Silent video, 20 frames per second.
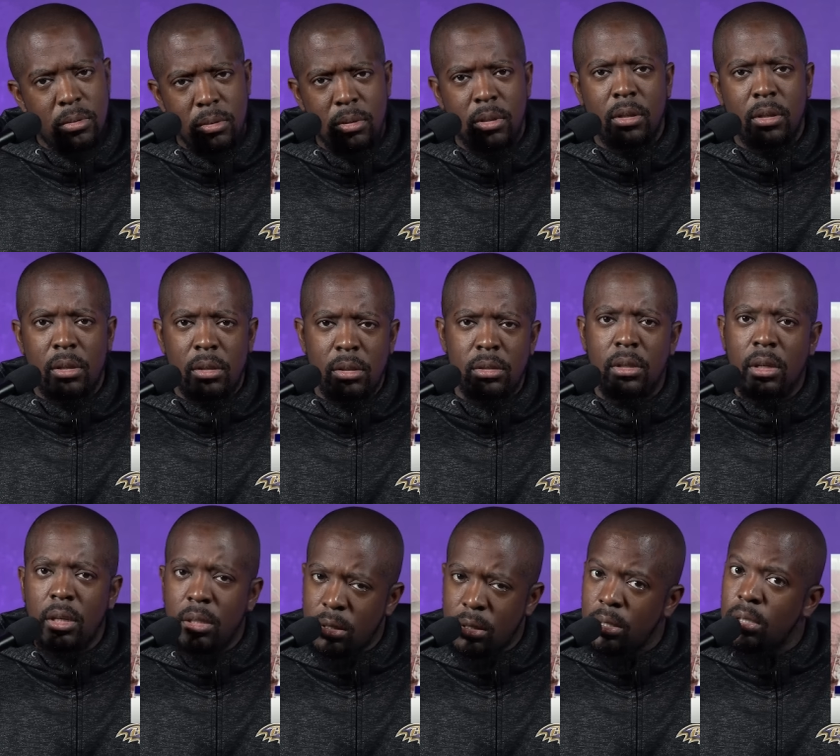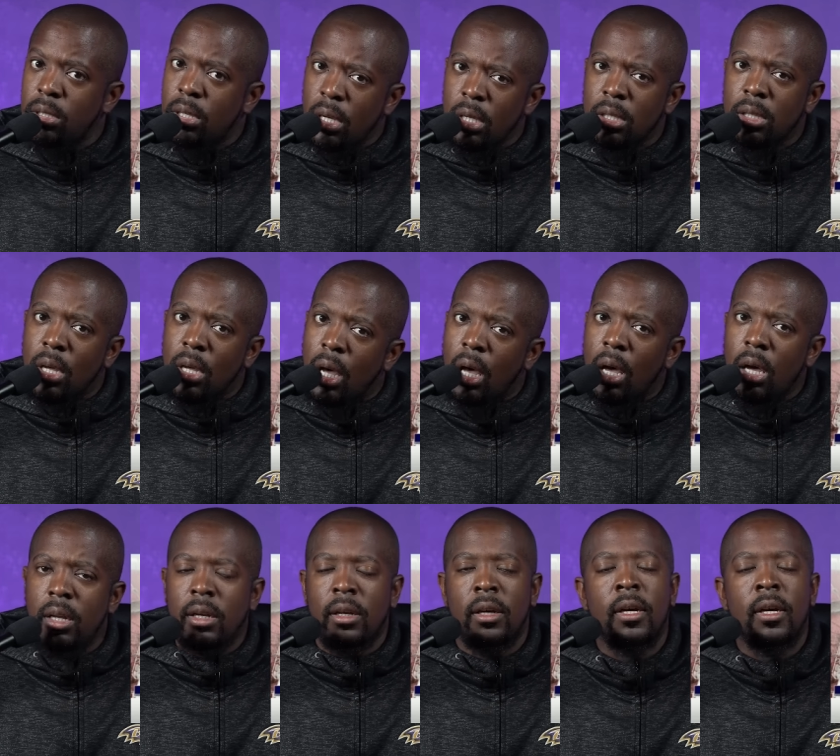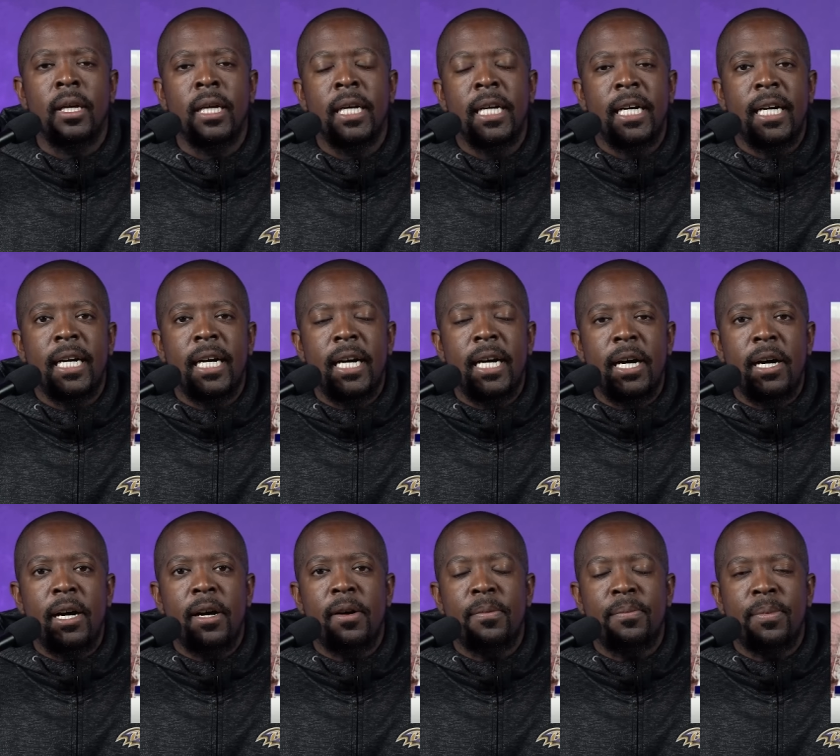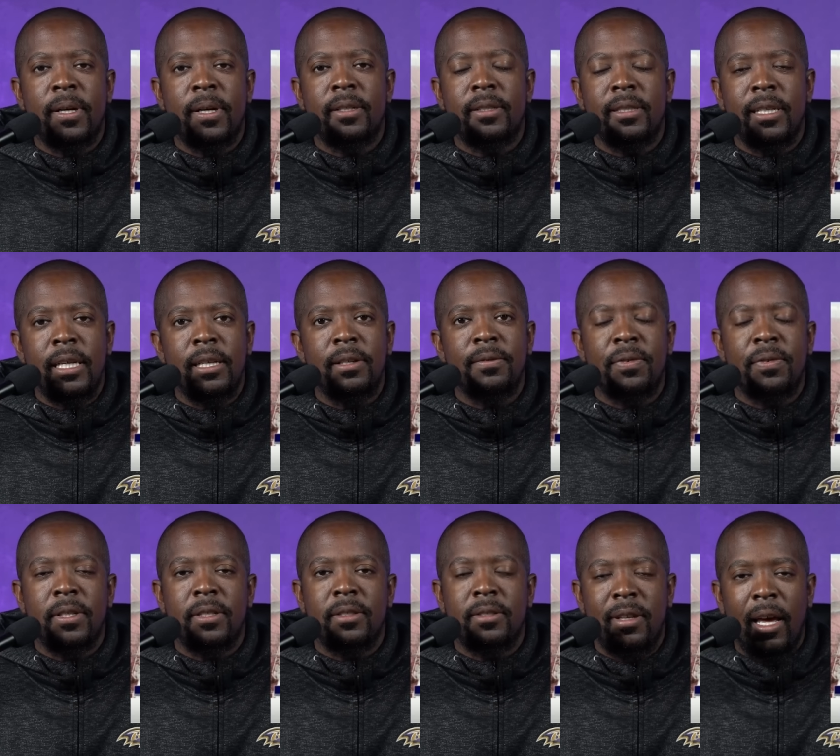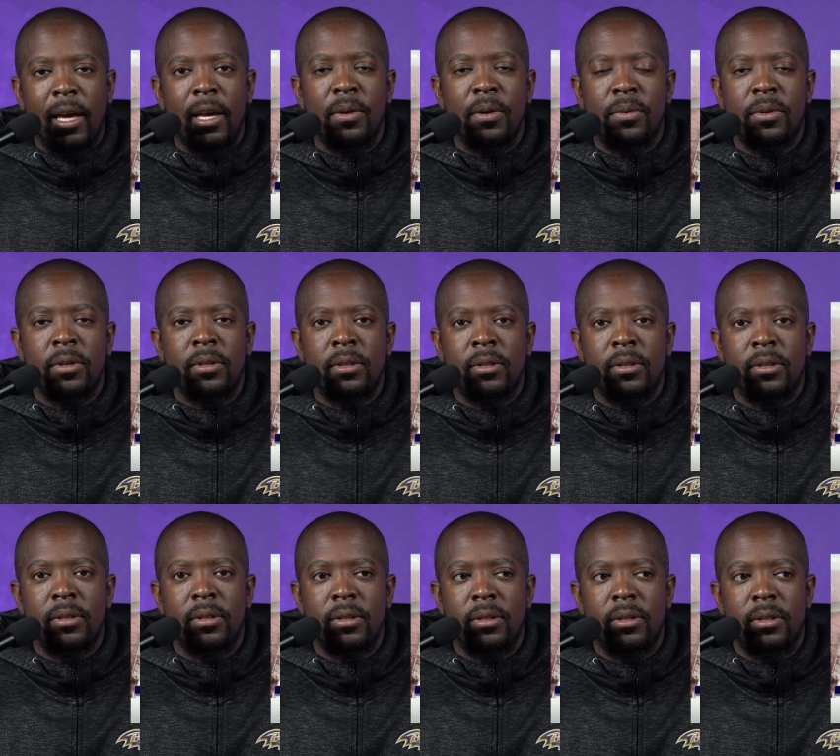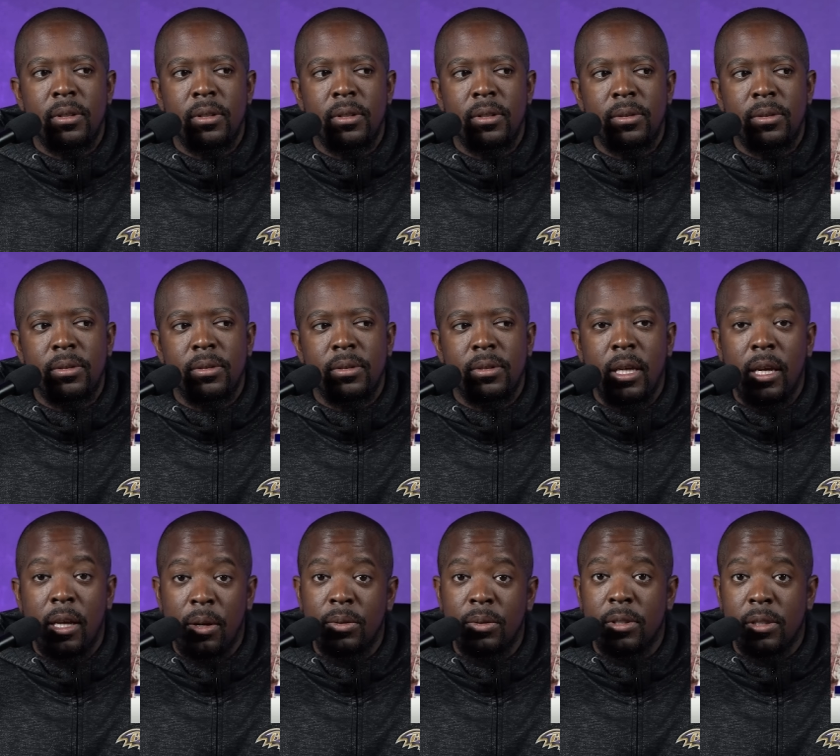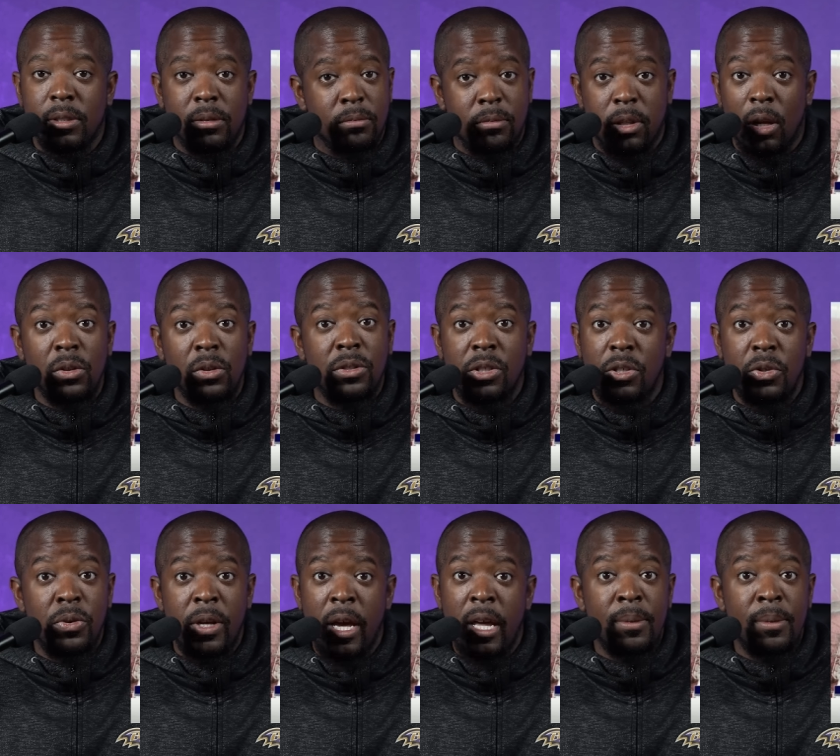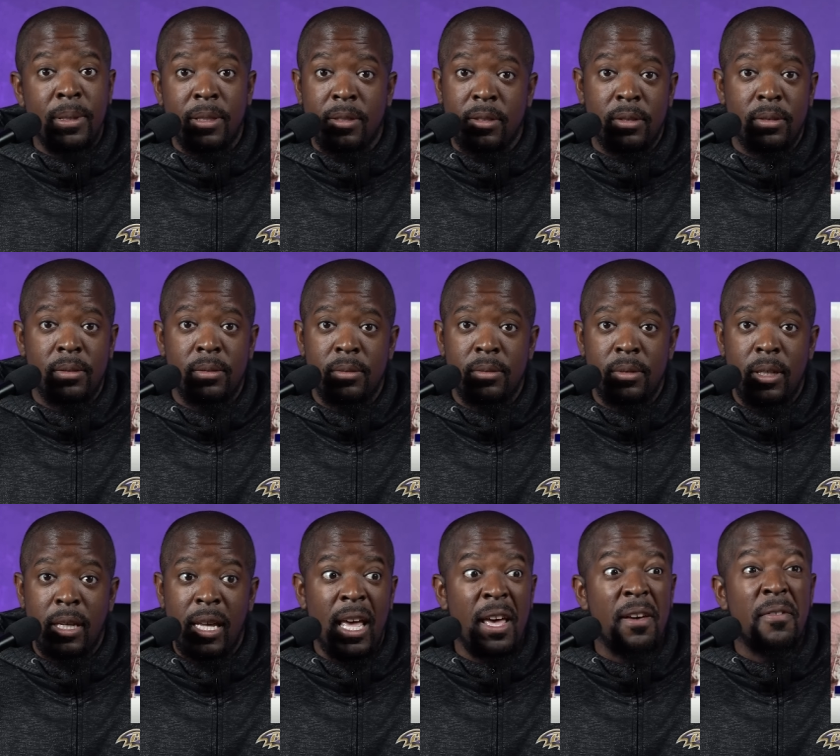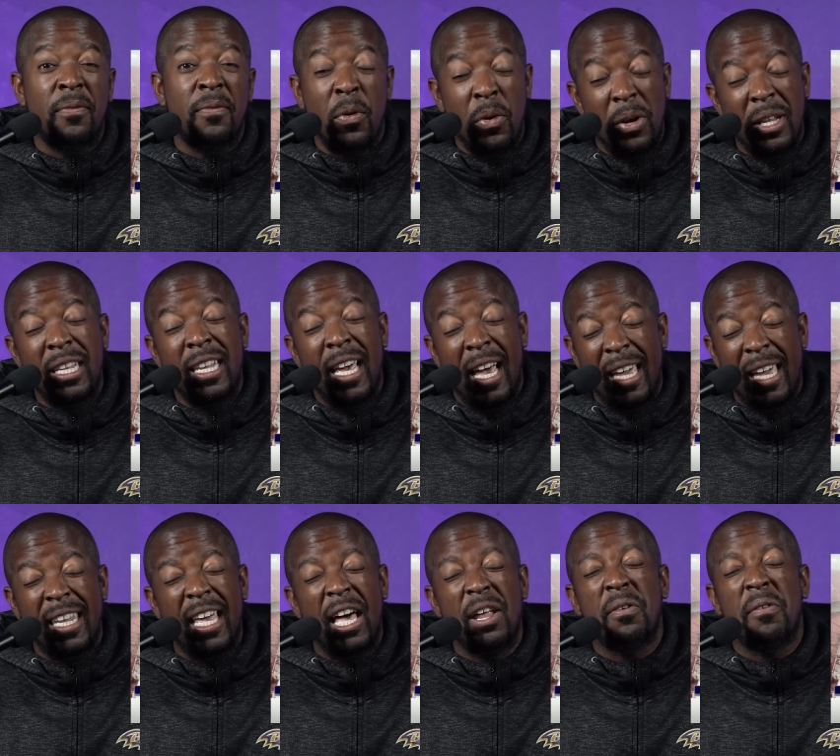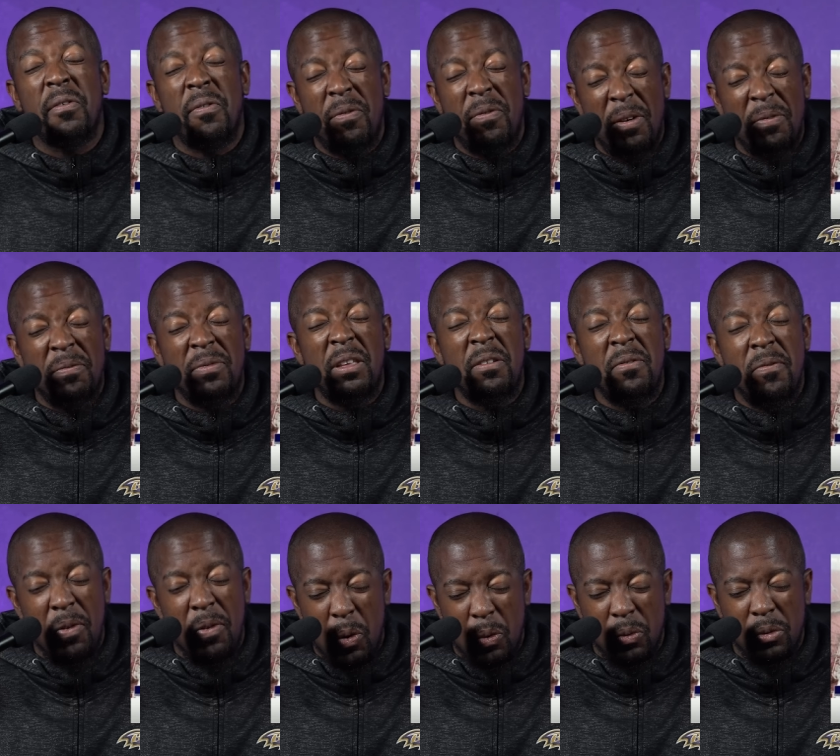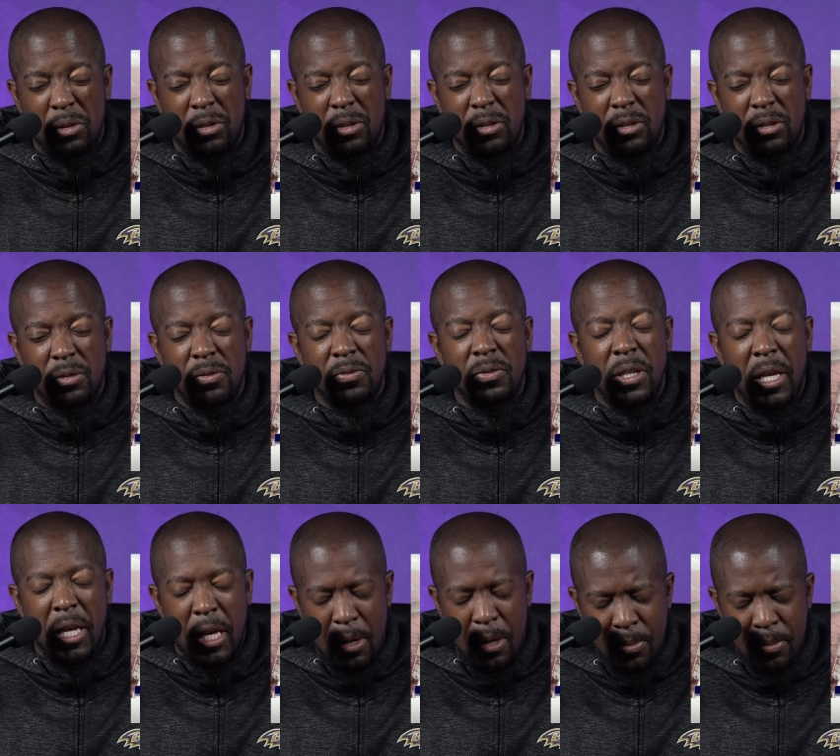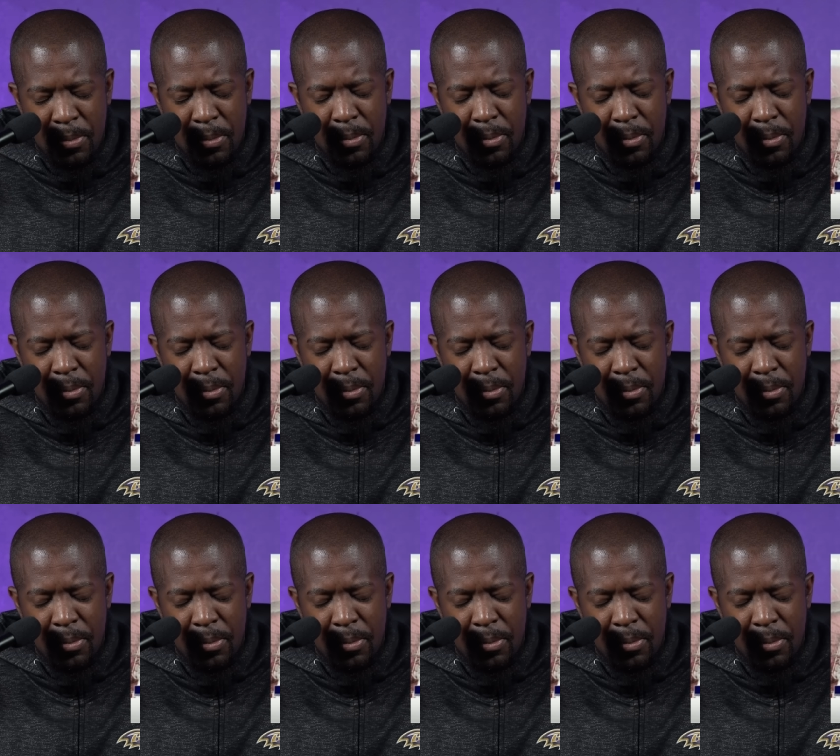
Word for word: okay. I don't like that. Uh, but then for the second one, it was, it was close to unanimous. He had 49 out of 50 votes for him